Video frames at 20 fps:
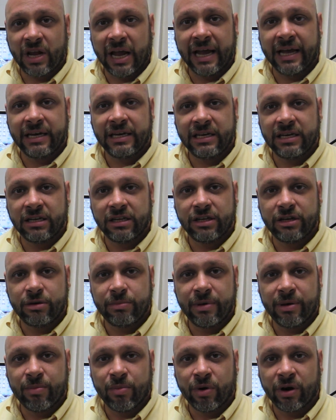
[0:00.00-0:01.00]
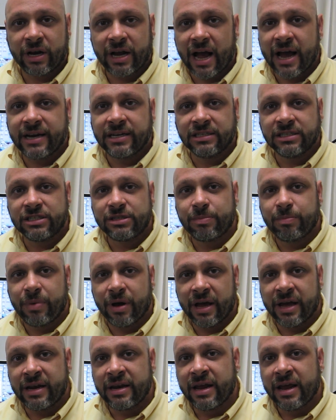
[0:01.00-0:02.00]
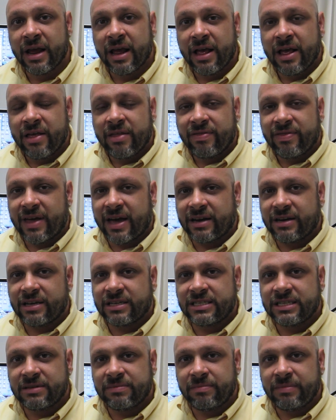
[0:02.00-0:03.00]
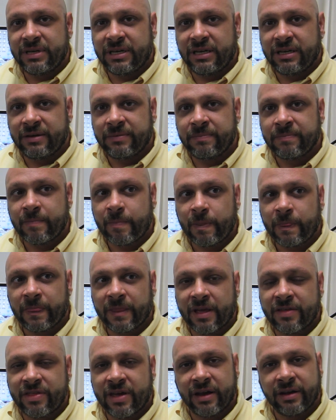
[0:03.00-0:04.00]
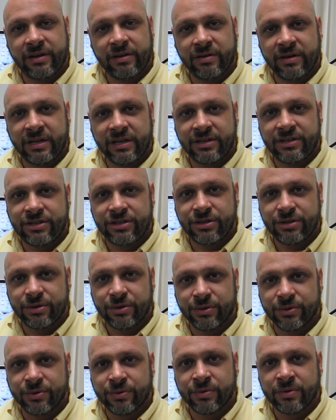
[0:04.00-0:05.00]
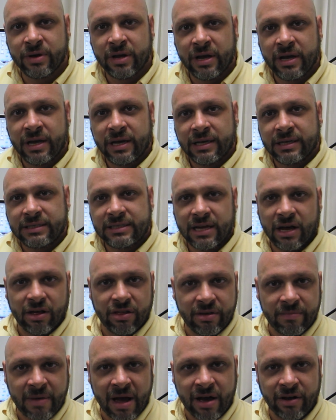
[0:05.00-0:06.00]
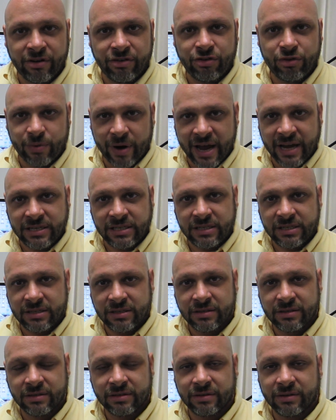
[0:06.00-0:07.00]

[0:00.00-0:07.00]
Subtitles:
and need a little bit more guidance, but that doesn't mean that you need to tell them how to dress.